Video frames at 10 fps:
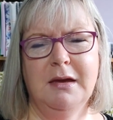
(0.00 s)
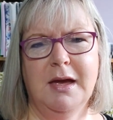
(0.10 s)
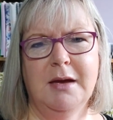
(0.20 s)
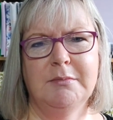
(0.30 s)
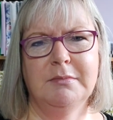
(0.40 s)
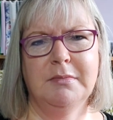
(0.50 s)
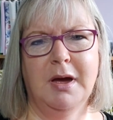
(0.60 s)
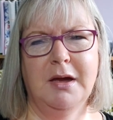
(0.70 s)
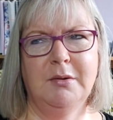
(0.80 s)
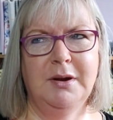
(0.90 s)
Um,
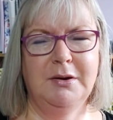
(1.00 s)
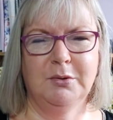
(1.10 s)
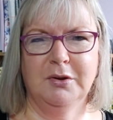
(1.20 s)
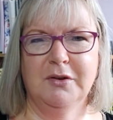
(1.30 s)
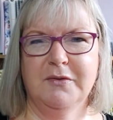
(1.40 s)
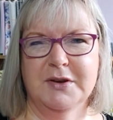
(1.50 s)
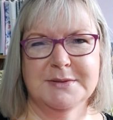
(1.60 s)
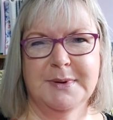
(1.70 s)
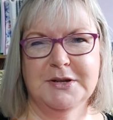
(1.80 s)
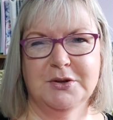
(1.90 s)
I only looked on the
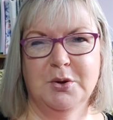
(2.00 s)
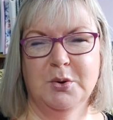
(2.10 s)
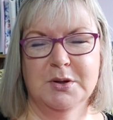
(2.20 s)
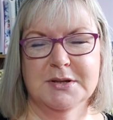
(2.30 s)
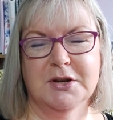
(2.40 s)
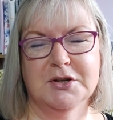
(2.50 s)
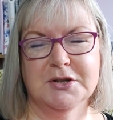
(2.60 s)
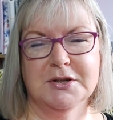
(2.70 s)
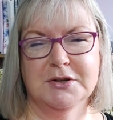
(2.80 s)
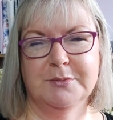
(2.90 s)
first page of Google
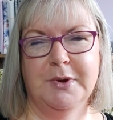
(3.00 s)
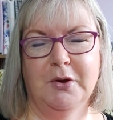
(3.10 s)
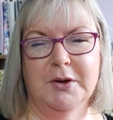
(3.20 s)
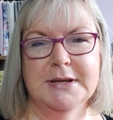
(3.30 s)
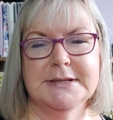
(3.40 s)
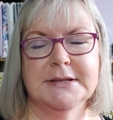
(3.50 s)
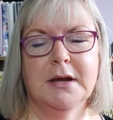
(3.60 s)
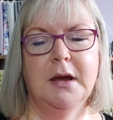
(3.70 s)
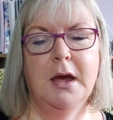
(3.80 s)
search, to be honest.